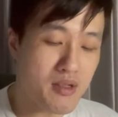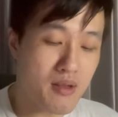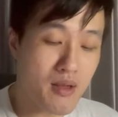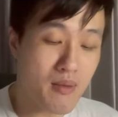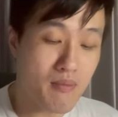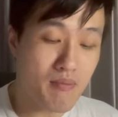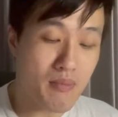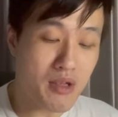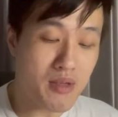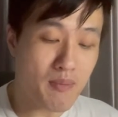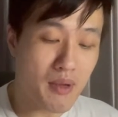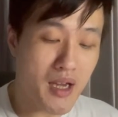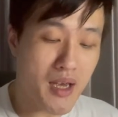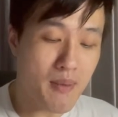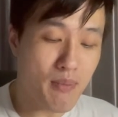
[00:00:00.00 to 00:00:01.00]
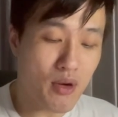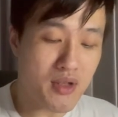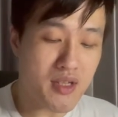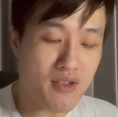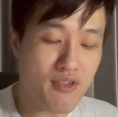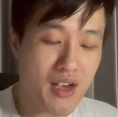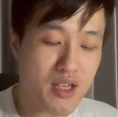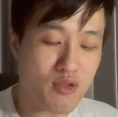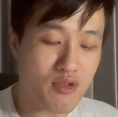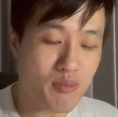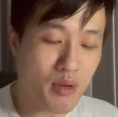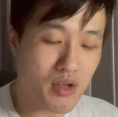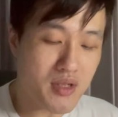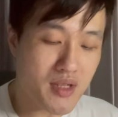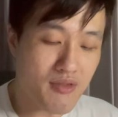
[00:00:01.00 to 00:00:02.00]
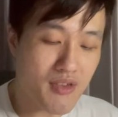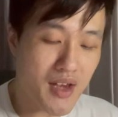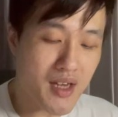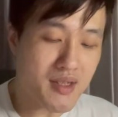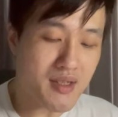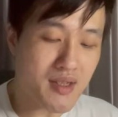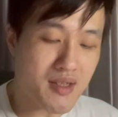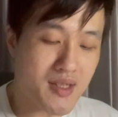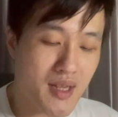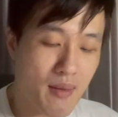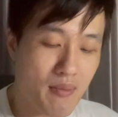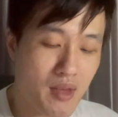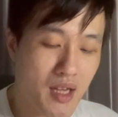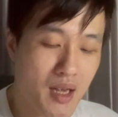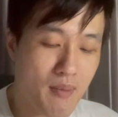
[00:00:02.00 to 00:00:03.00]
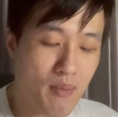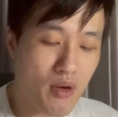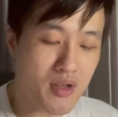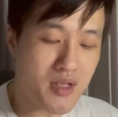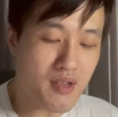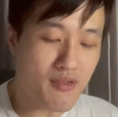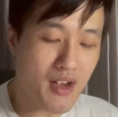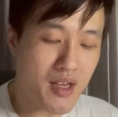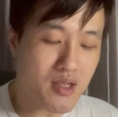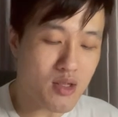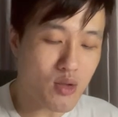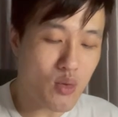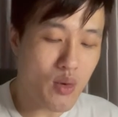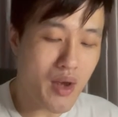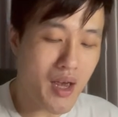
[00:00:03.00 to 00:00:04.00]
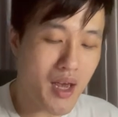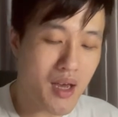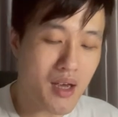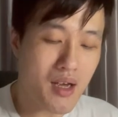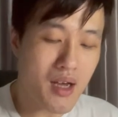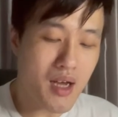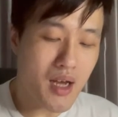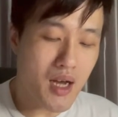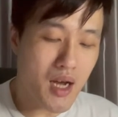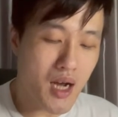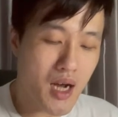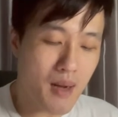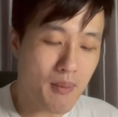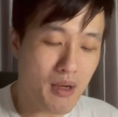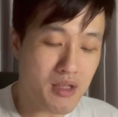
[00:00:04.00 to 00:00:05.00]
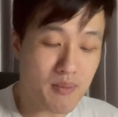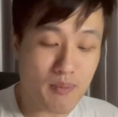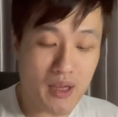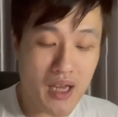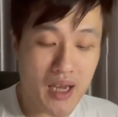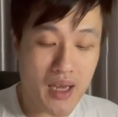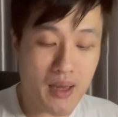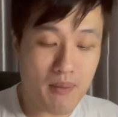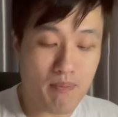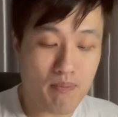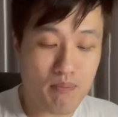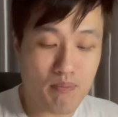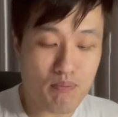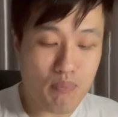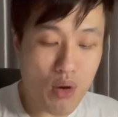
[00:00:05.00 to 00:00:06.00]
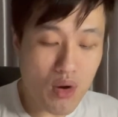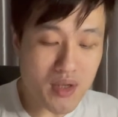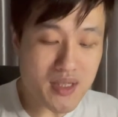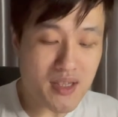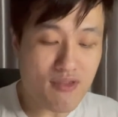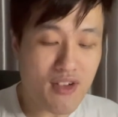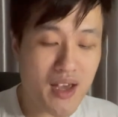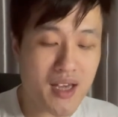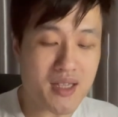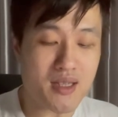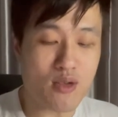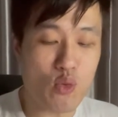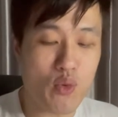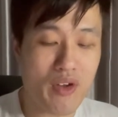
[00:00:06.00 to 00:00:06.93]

multiplying positive x with positive x, same thing, positive x squared. Multiplying positive x with